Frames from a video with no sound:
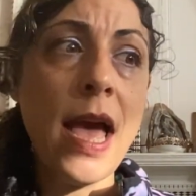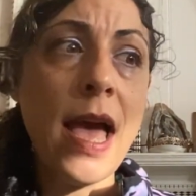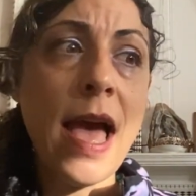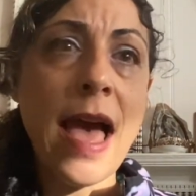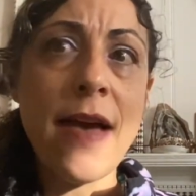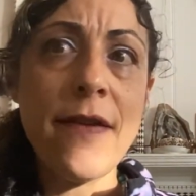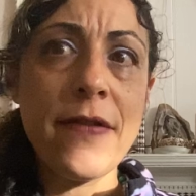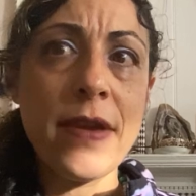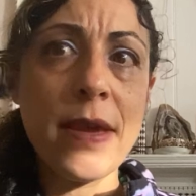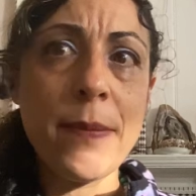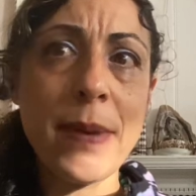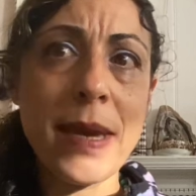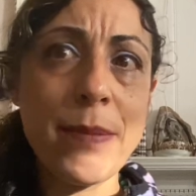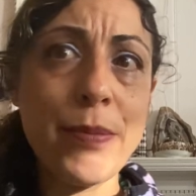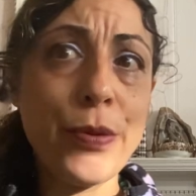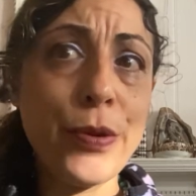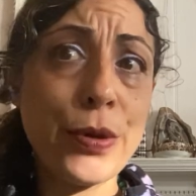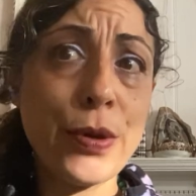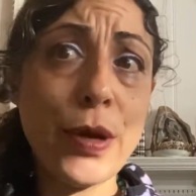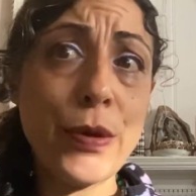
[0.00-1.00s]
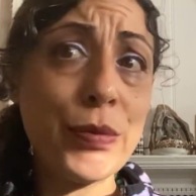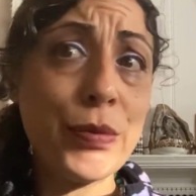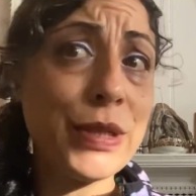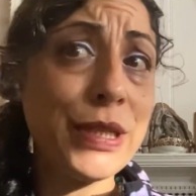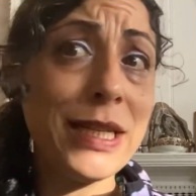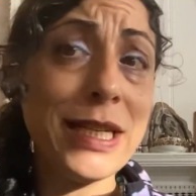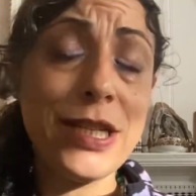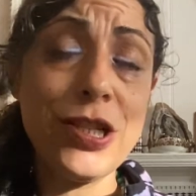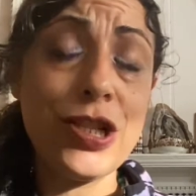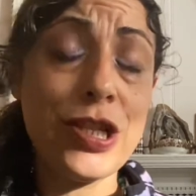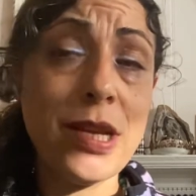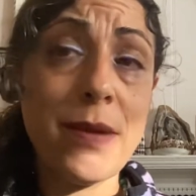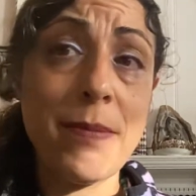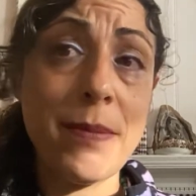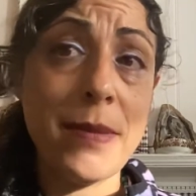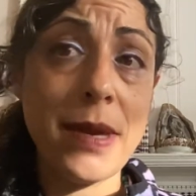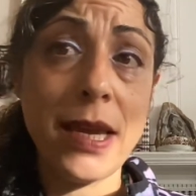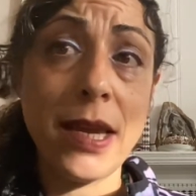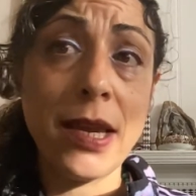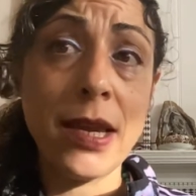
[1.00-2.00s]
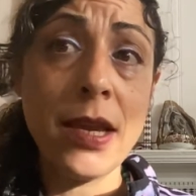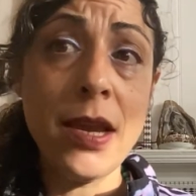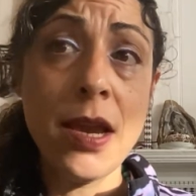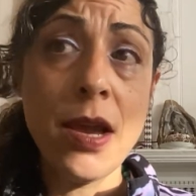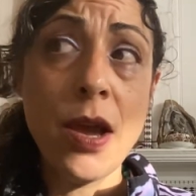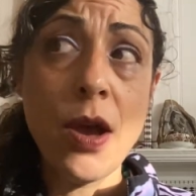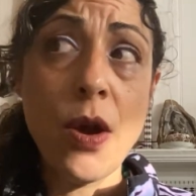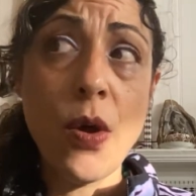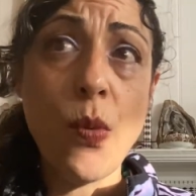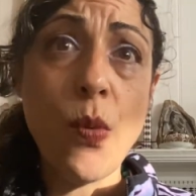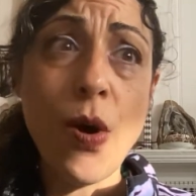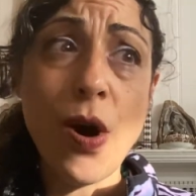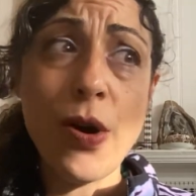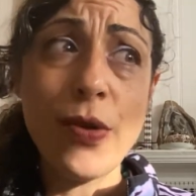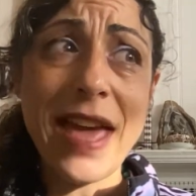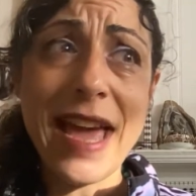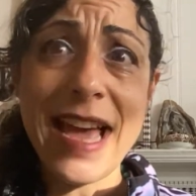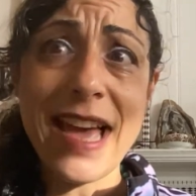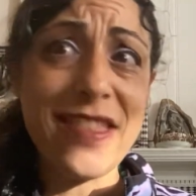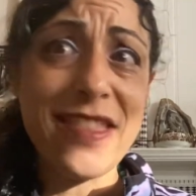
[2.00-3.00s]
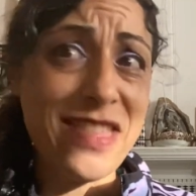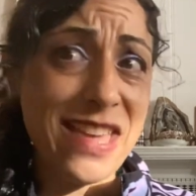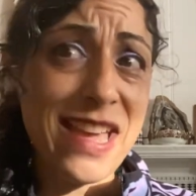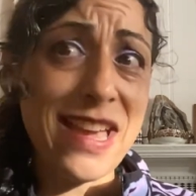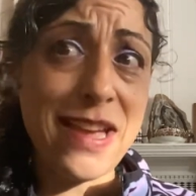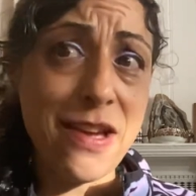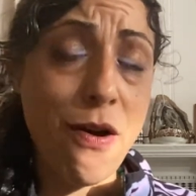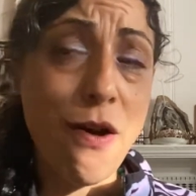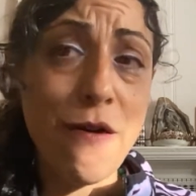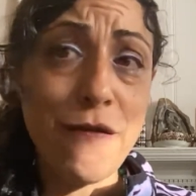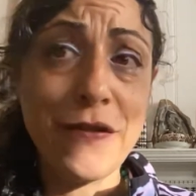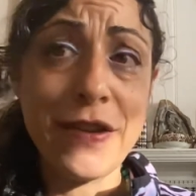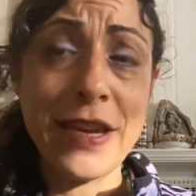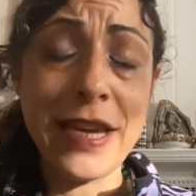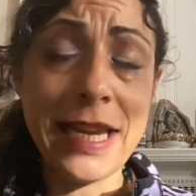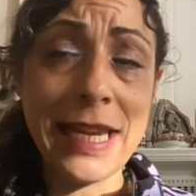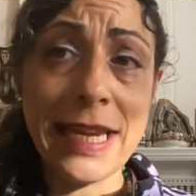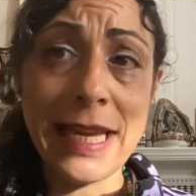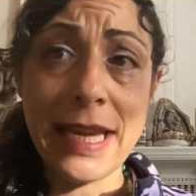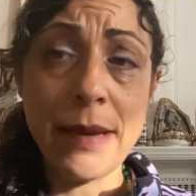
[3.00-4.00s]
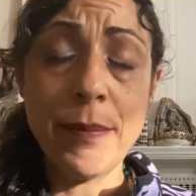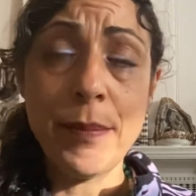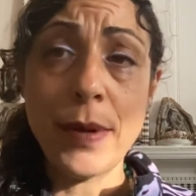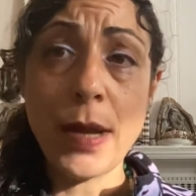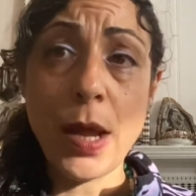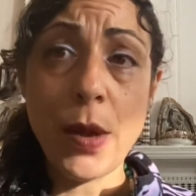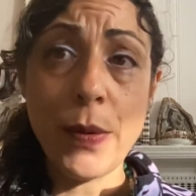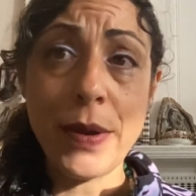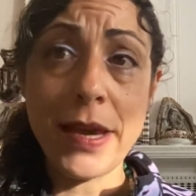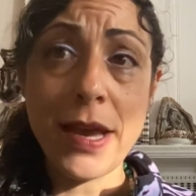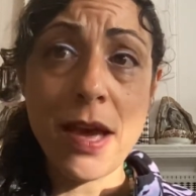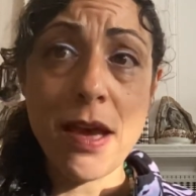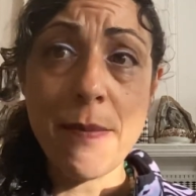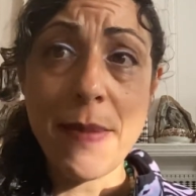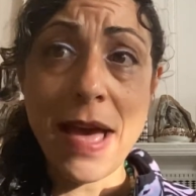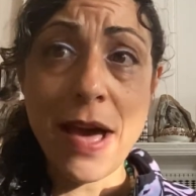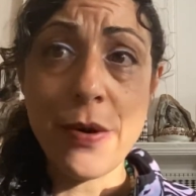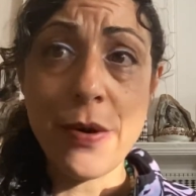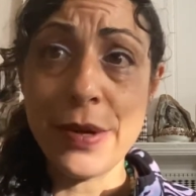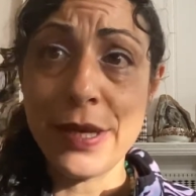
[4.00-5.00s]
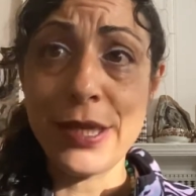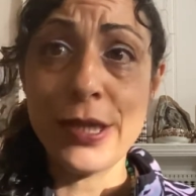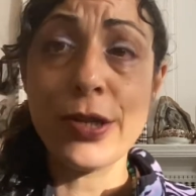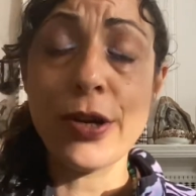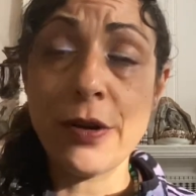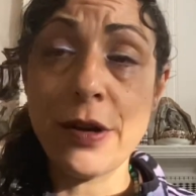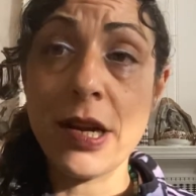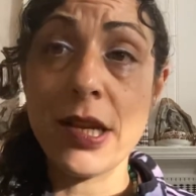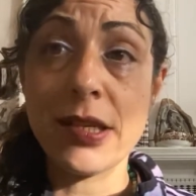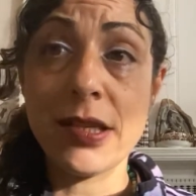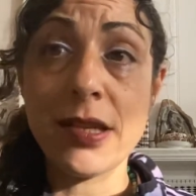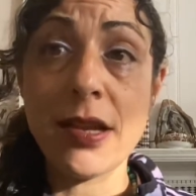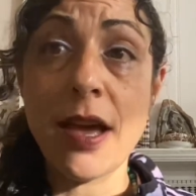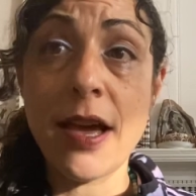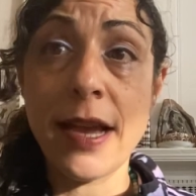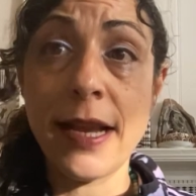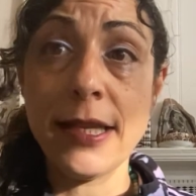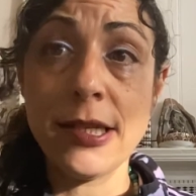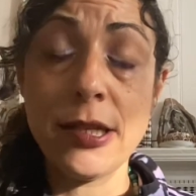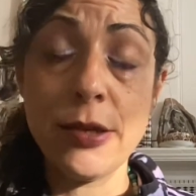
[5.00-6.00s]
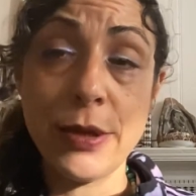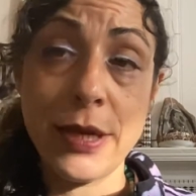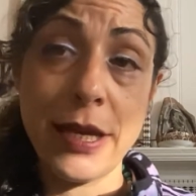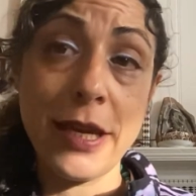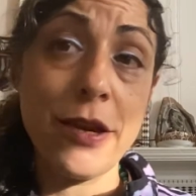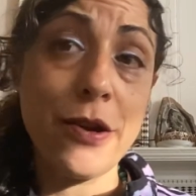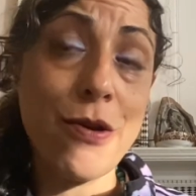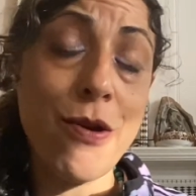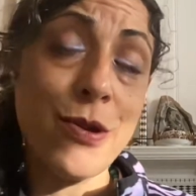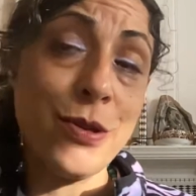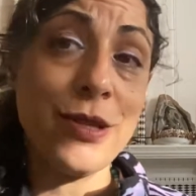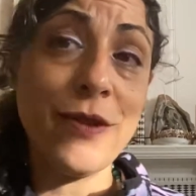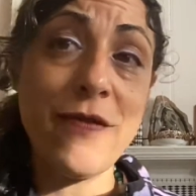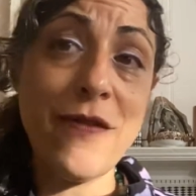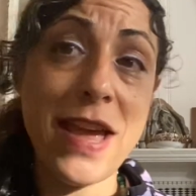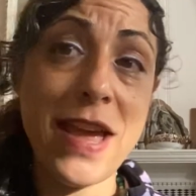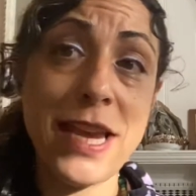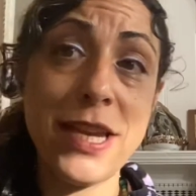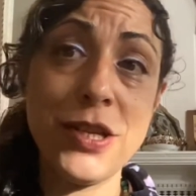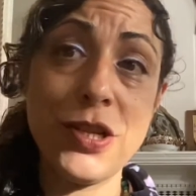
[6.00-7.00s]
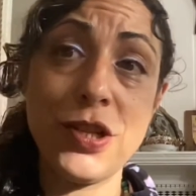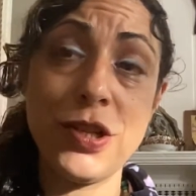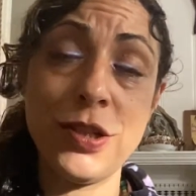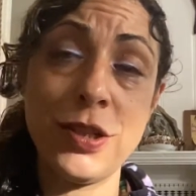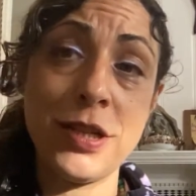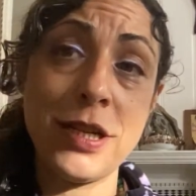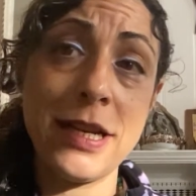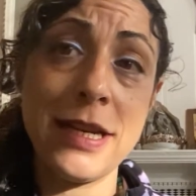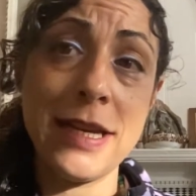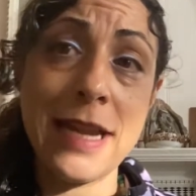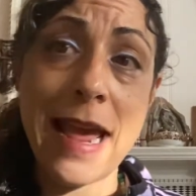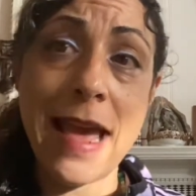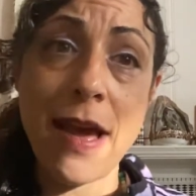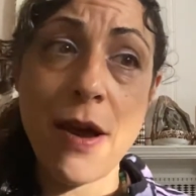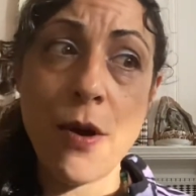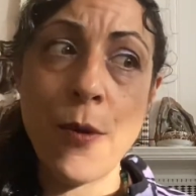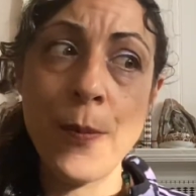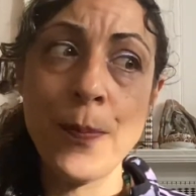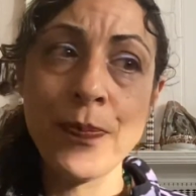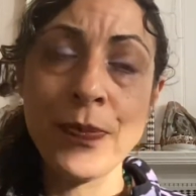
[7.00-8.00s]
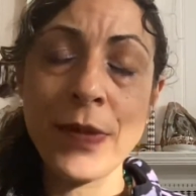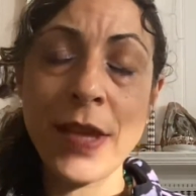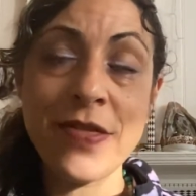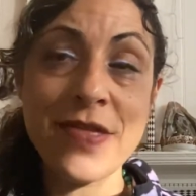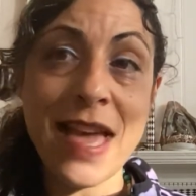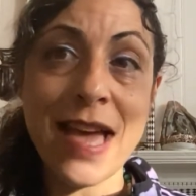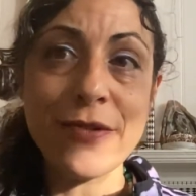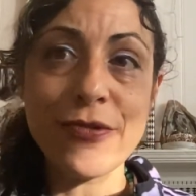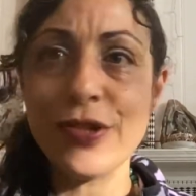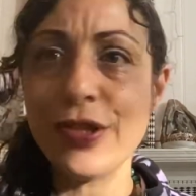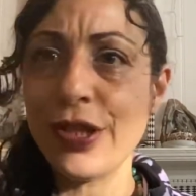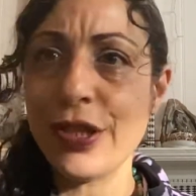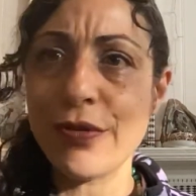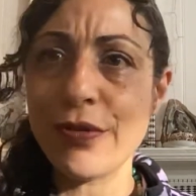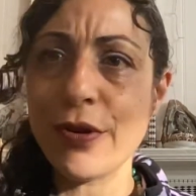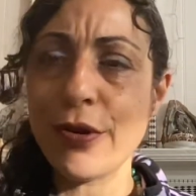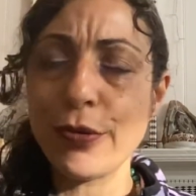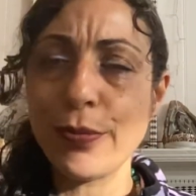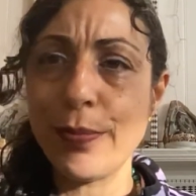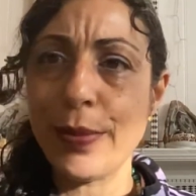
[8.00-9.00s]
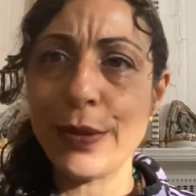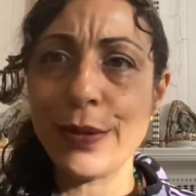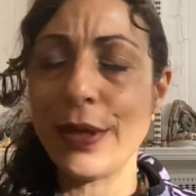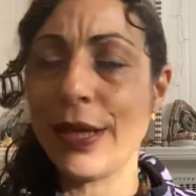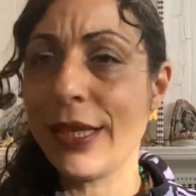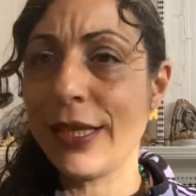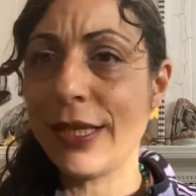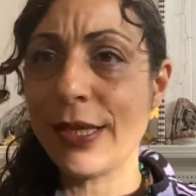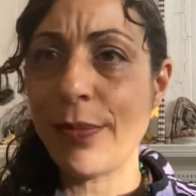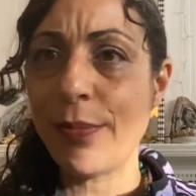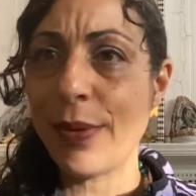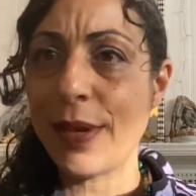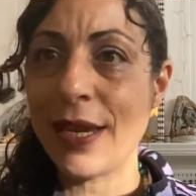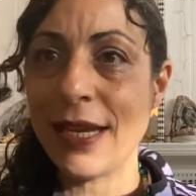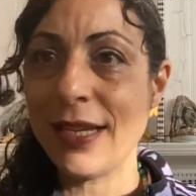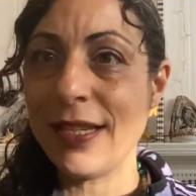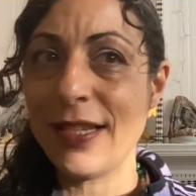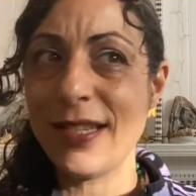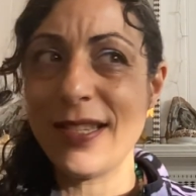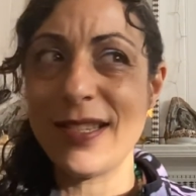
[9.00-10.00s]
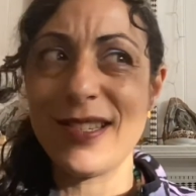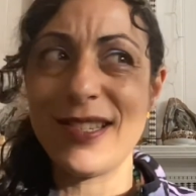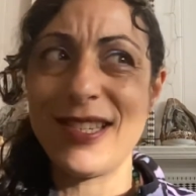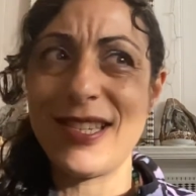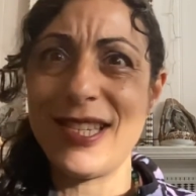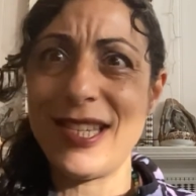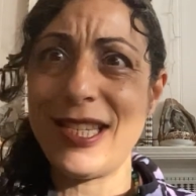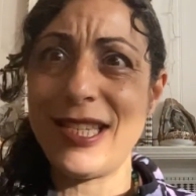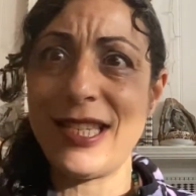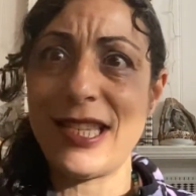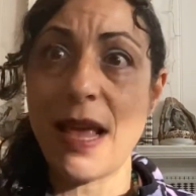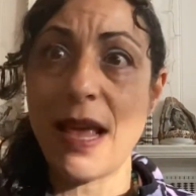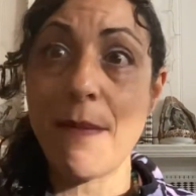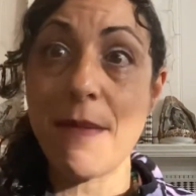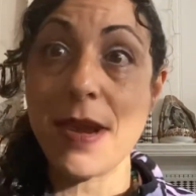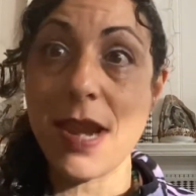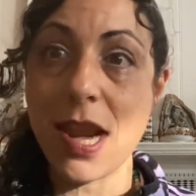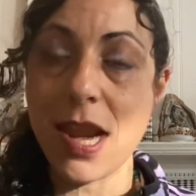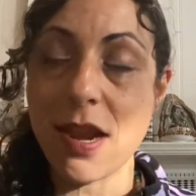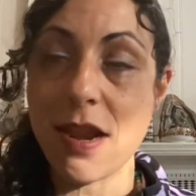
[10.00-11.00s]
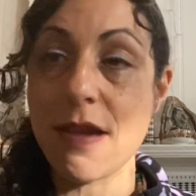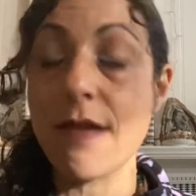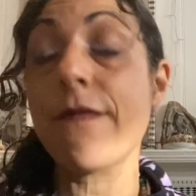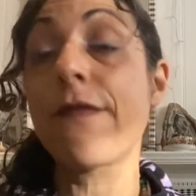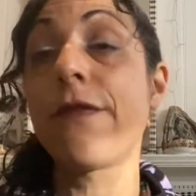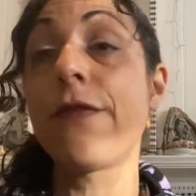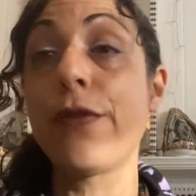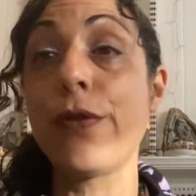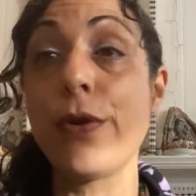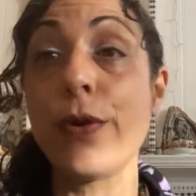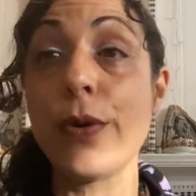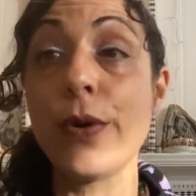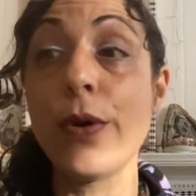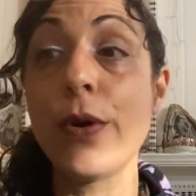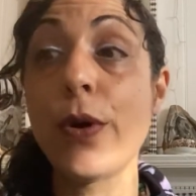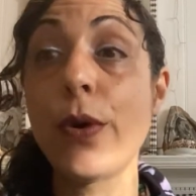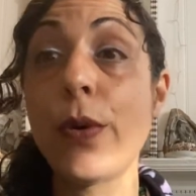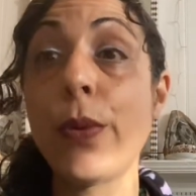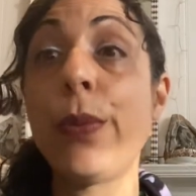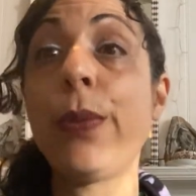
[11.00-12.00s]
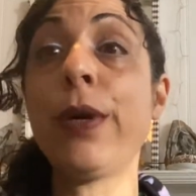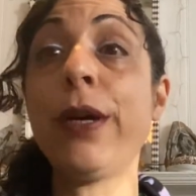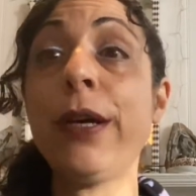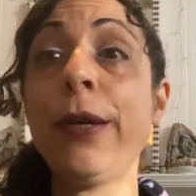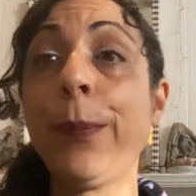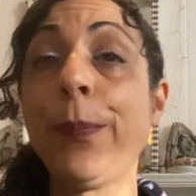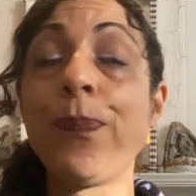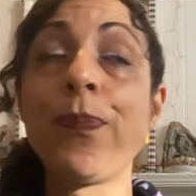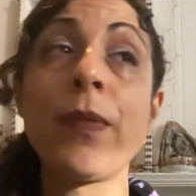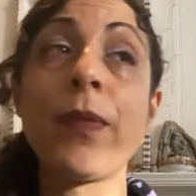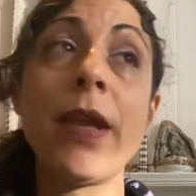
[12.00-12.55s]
having people throw religion at me while they are there off killing and blowing up our historic sites, looking at conservation and how thousand-year-old buildings are being disseminated for what?